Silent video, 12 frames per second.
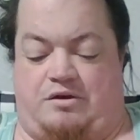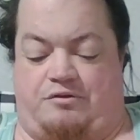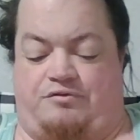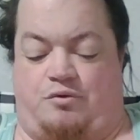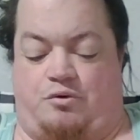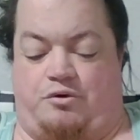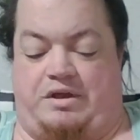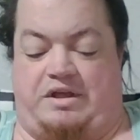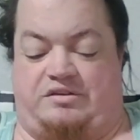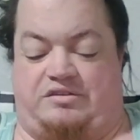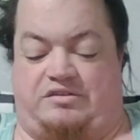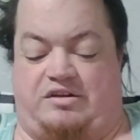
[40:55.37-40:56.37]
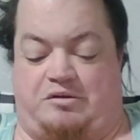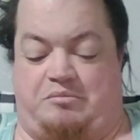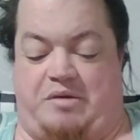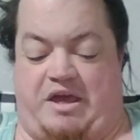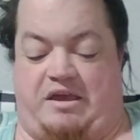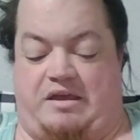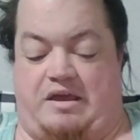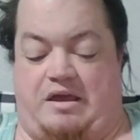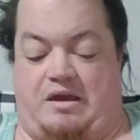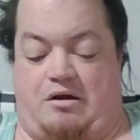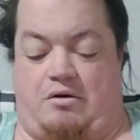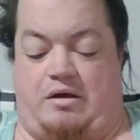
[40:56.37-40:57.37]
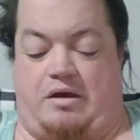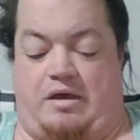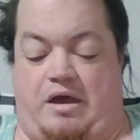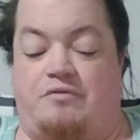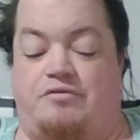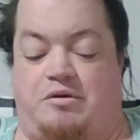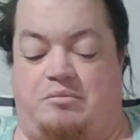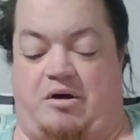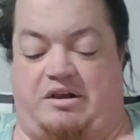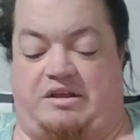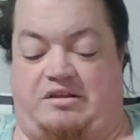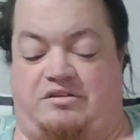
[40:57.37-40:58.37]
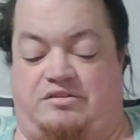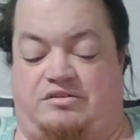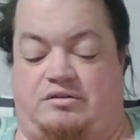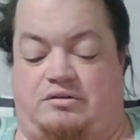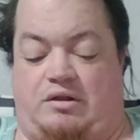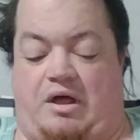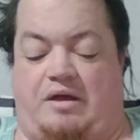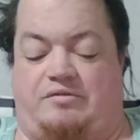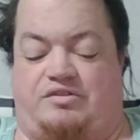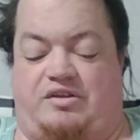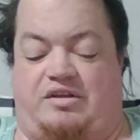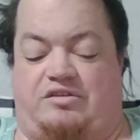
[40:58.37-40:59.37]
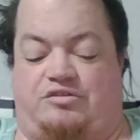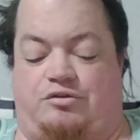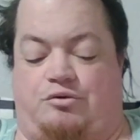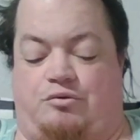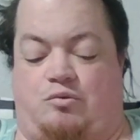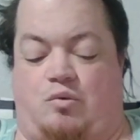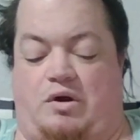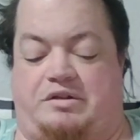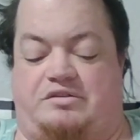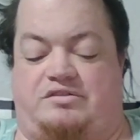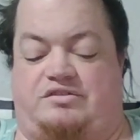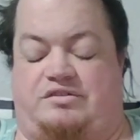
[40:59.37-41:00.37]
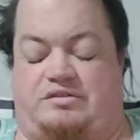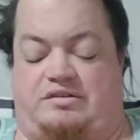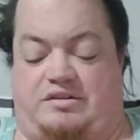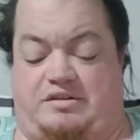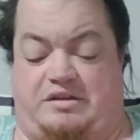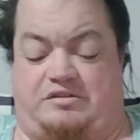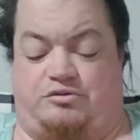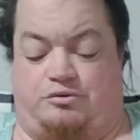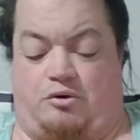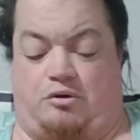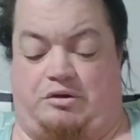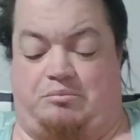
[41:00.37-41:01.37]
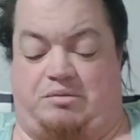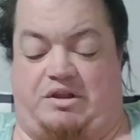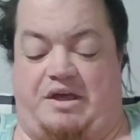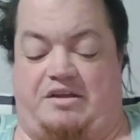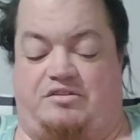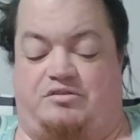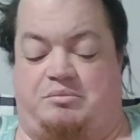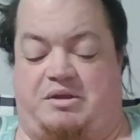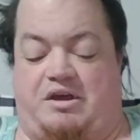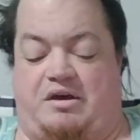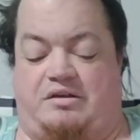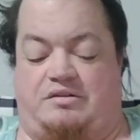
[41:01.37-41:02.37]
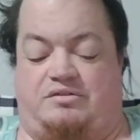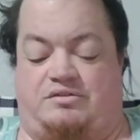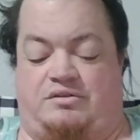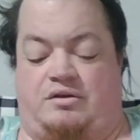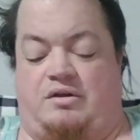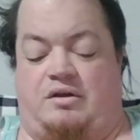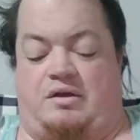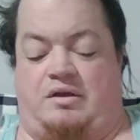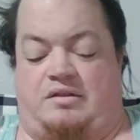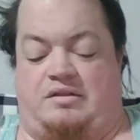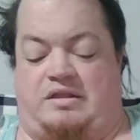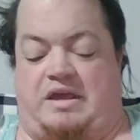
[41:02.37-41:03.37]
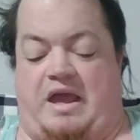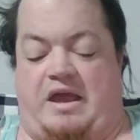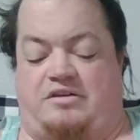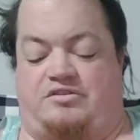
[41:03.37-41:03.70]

therefore it's going to make everybody's lives easier once things are all in place because the